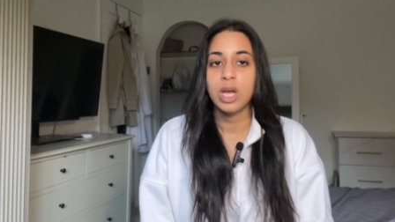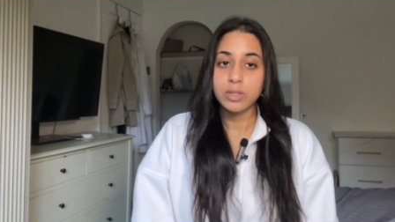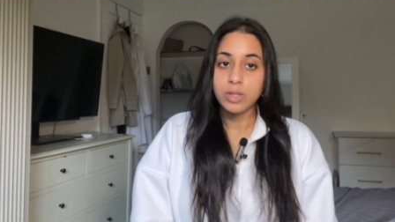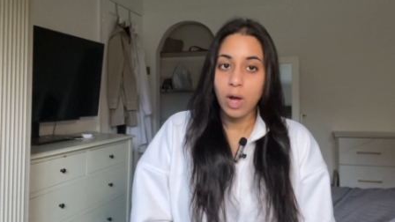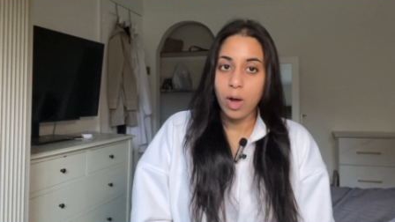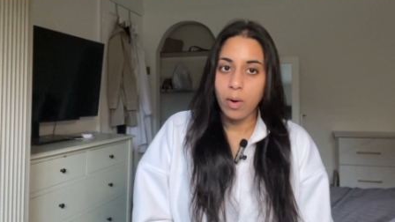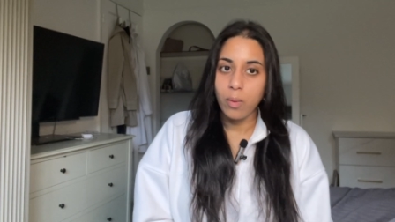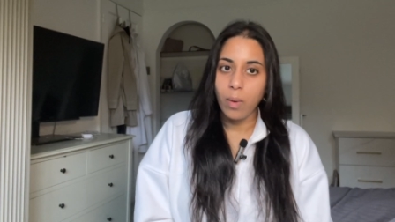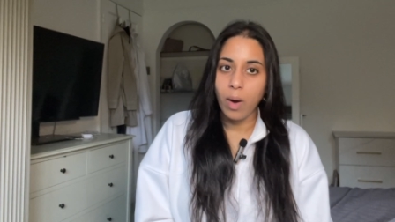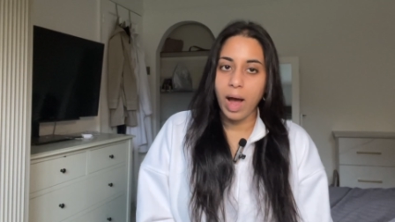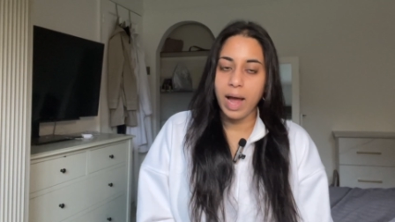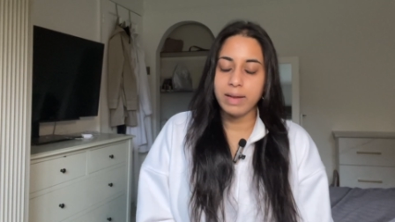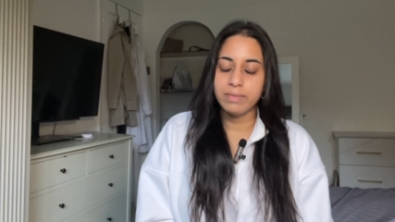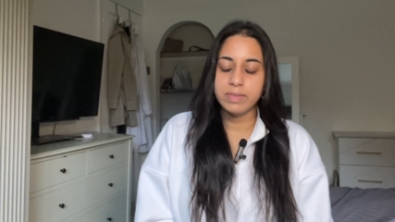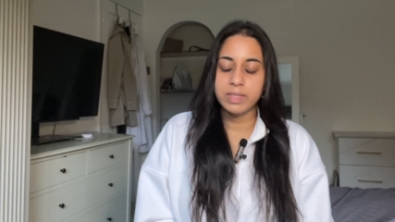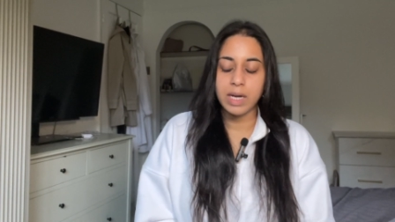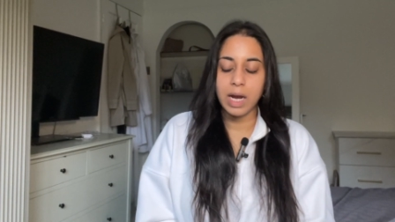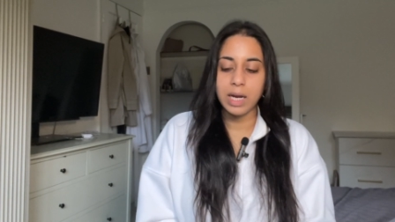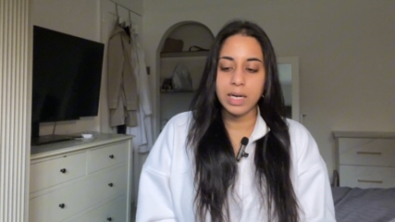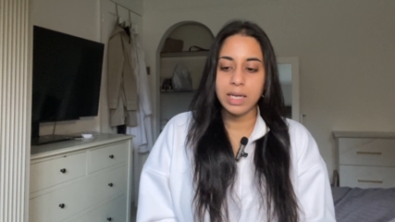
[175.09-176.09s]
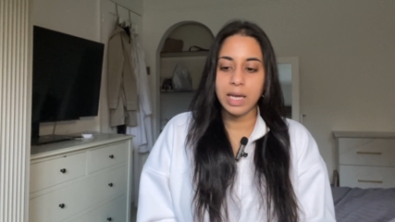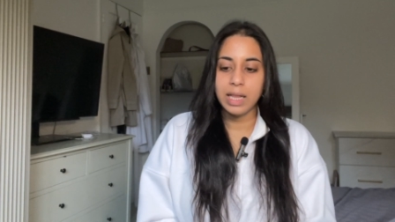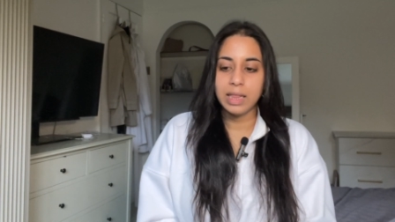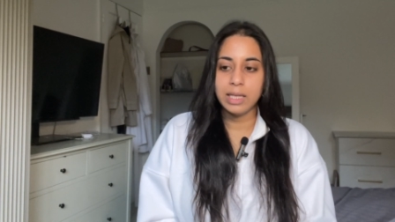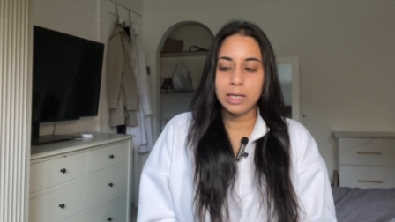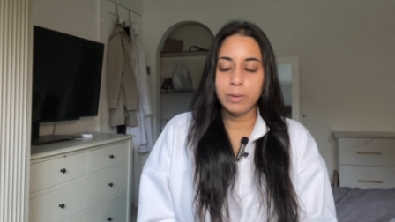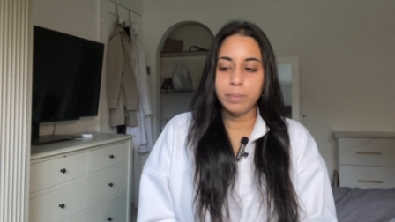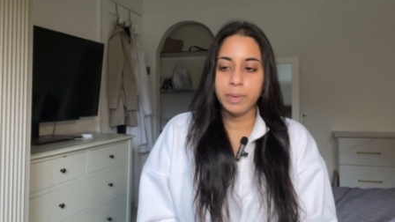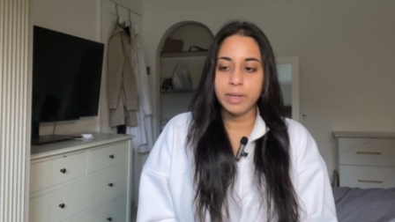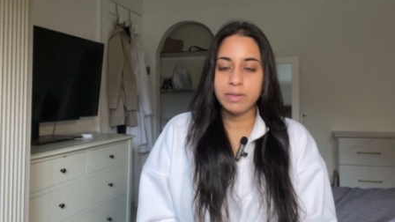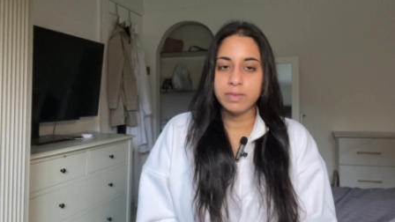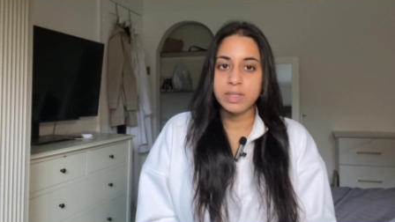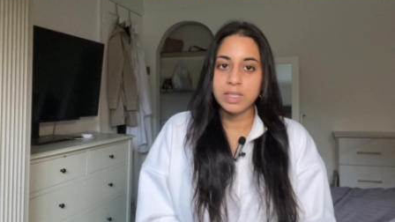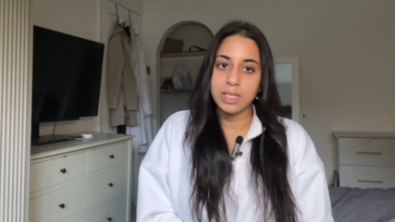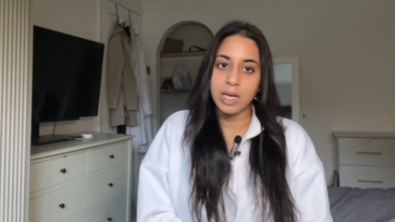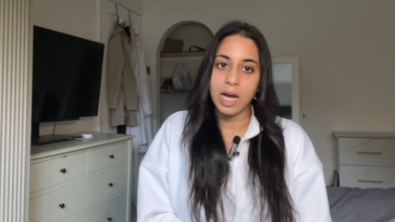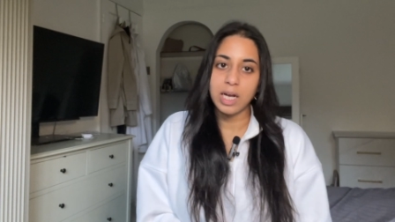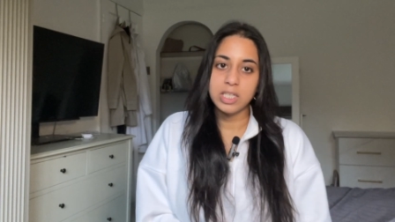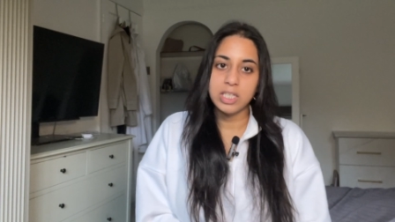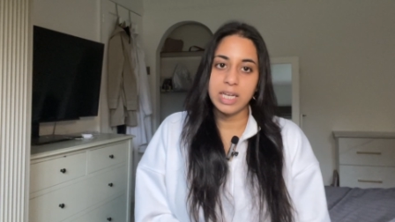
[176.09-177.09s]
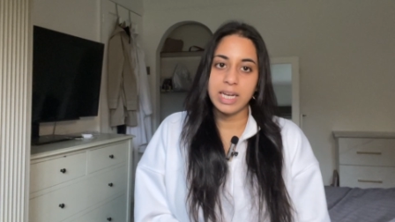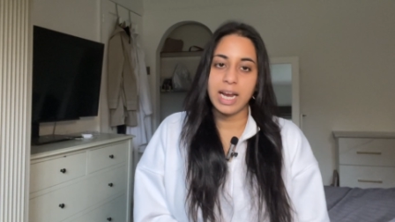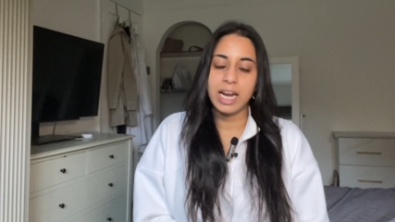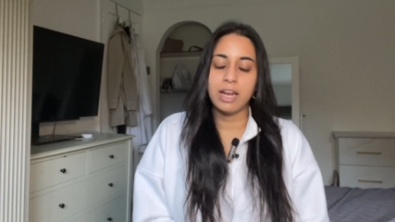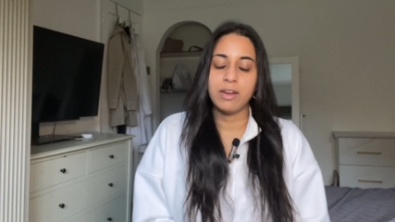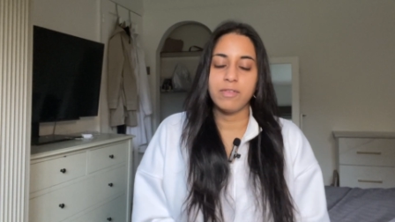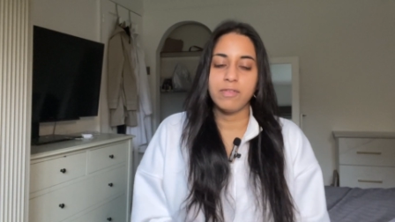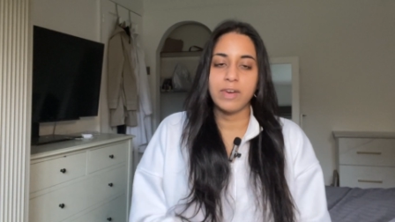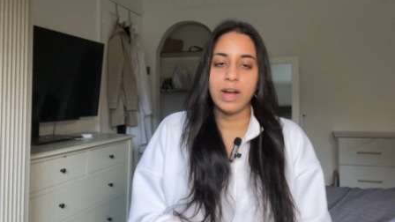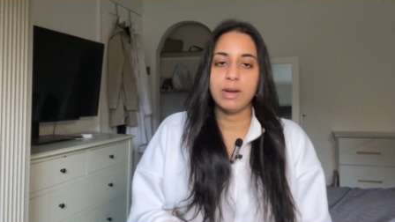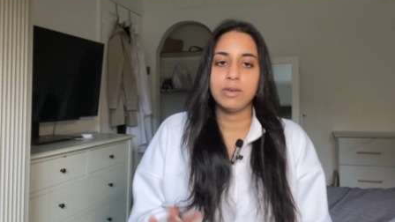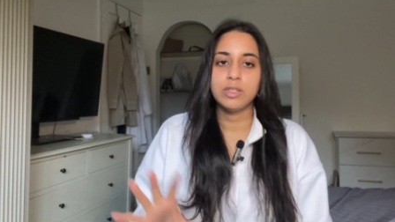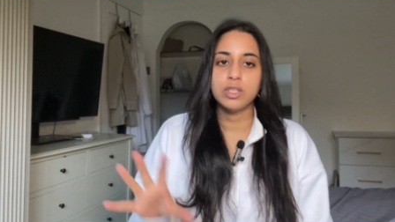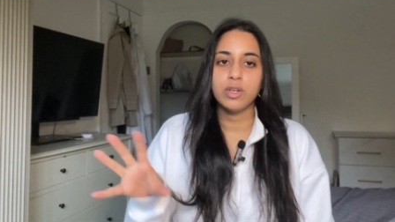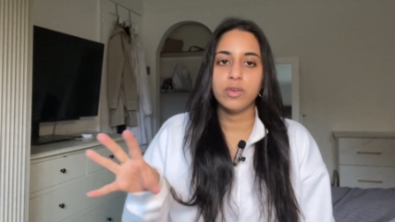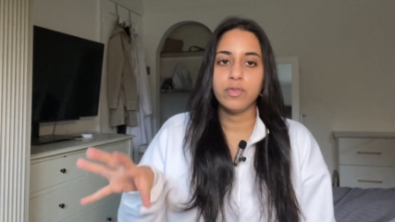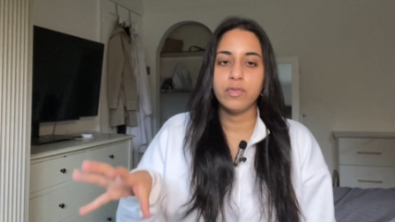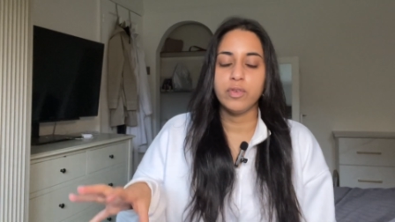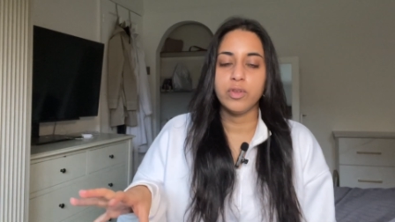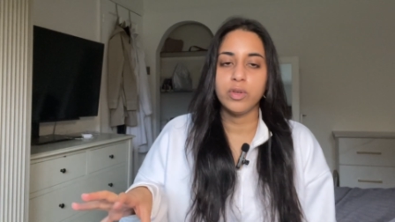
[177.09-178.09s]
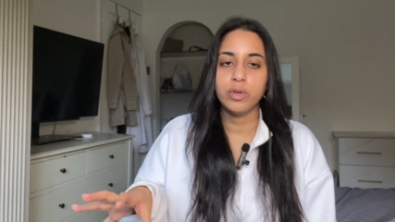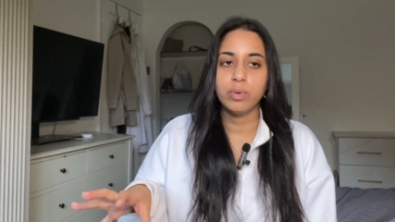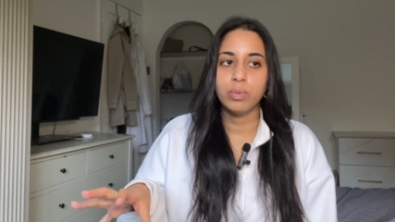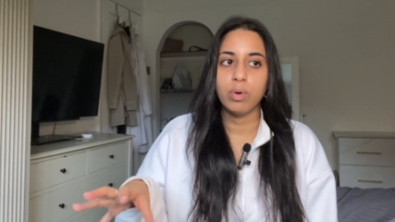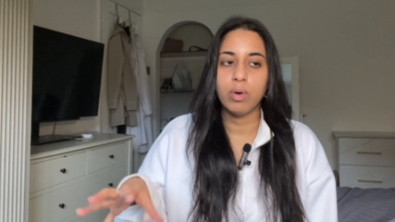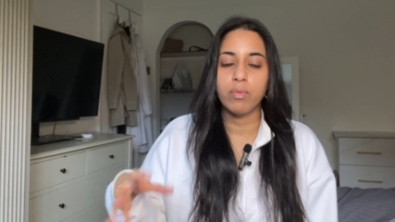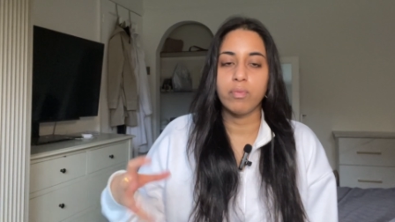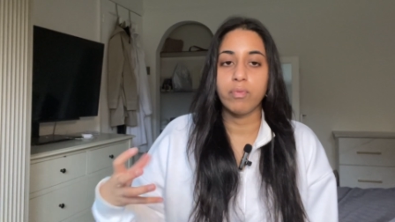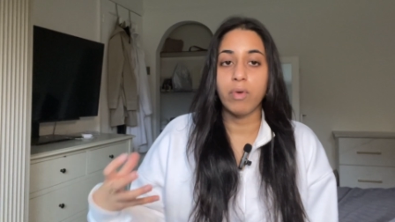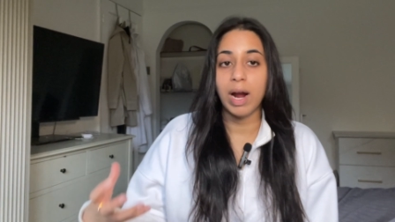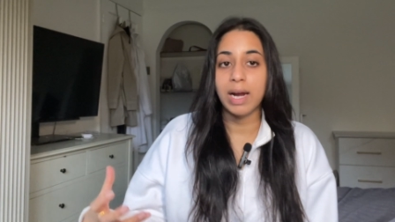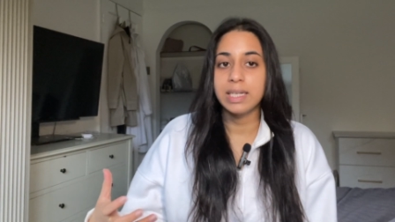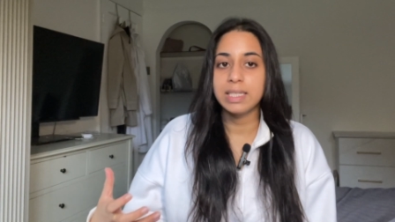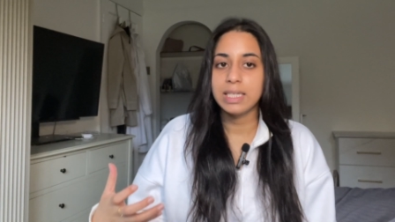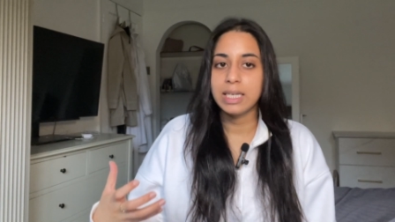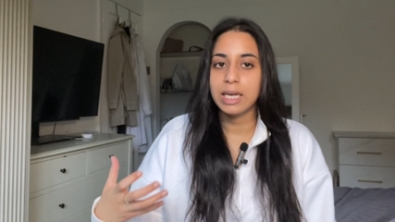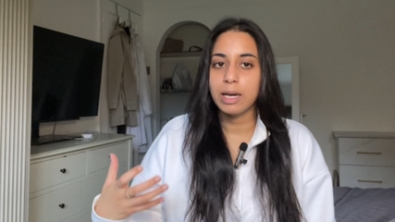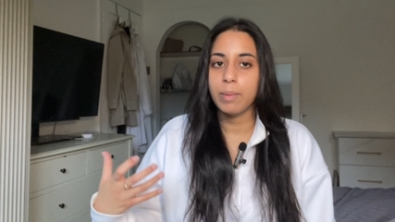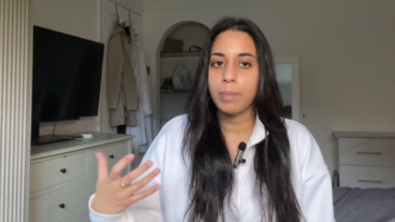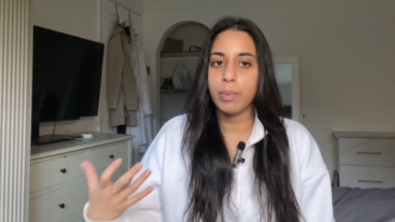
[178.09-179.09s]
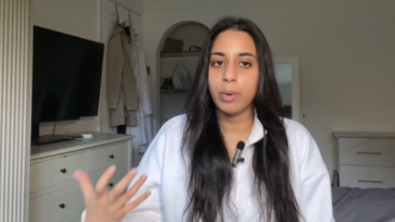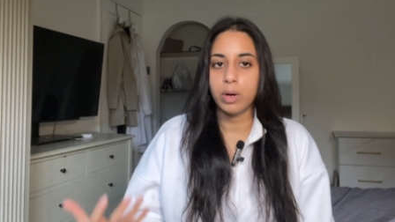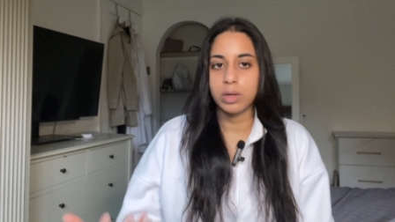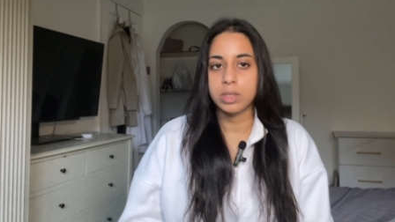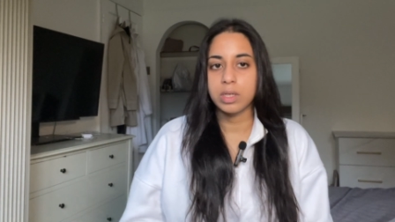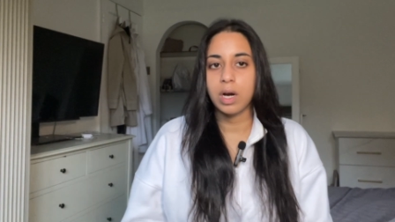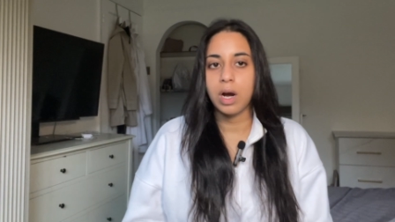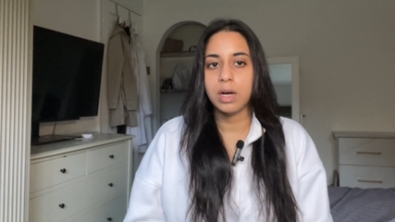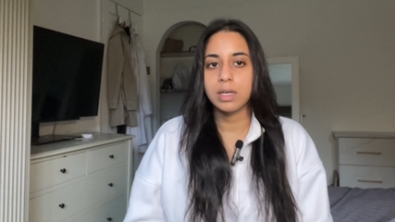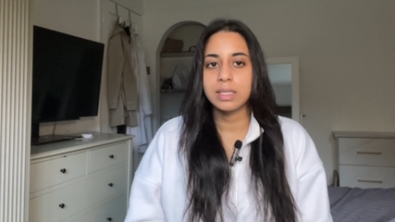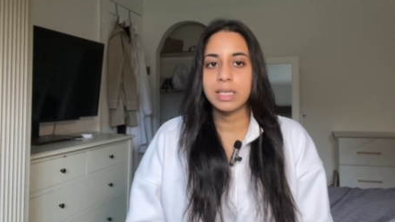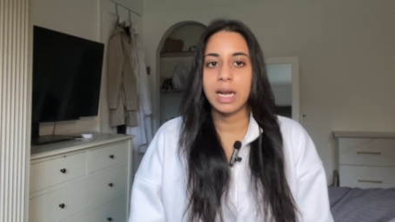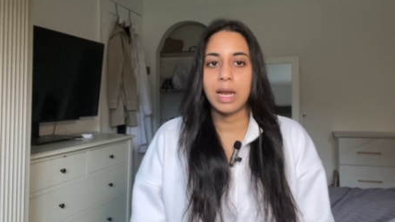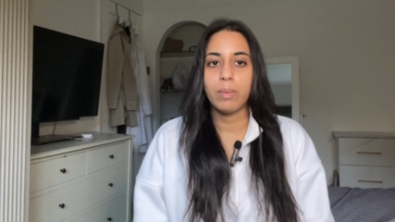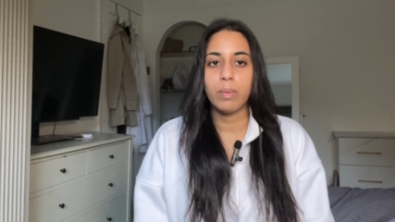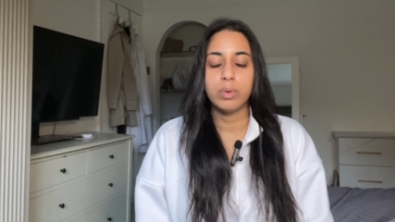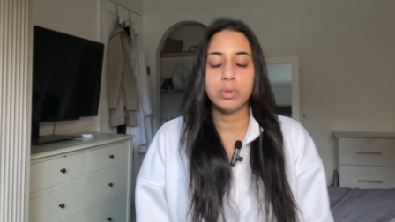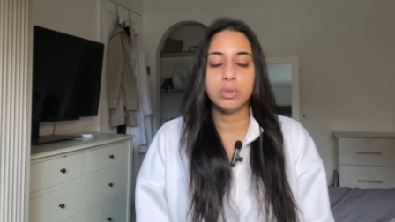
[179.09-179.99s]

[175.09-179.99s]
So I've done a little bit of searching and I found a few writing podcasts that I want